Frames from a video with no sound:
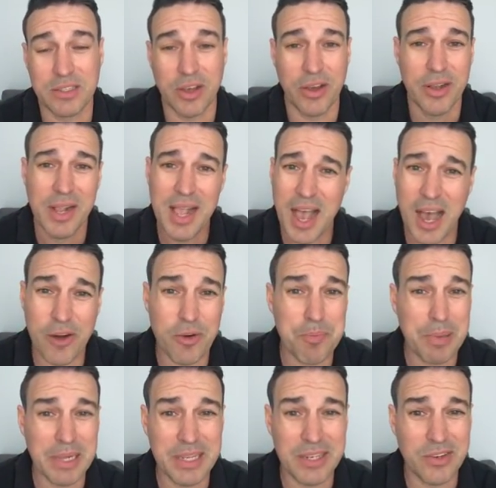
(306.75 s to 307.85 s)
So $100
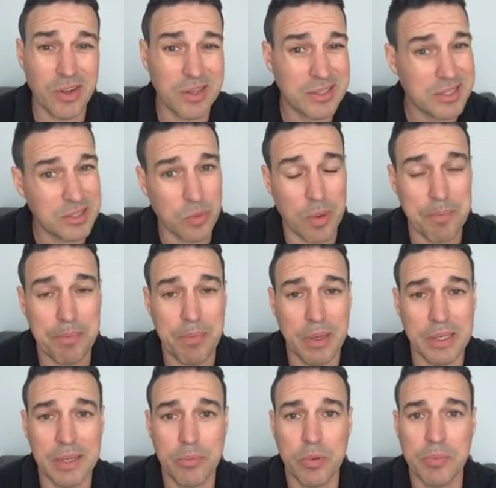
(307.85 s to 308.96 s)
billion is
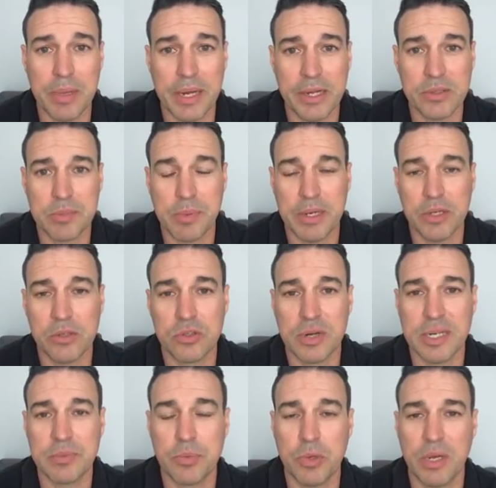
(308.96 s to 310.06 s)
what Liberal planning on spending on
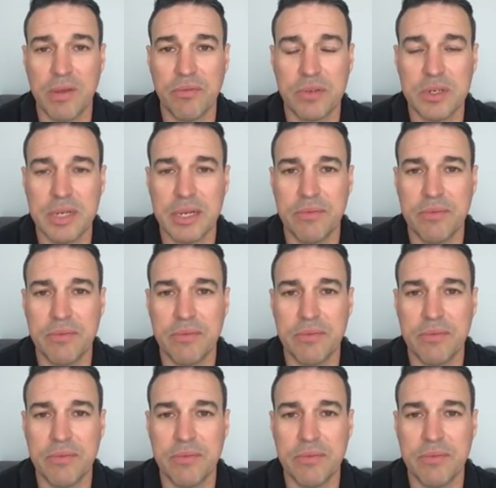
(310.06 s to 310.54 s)
transport and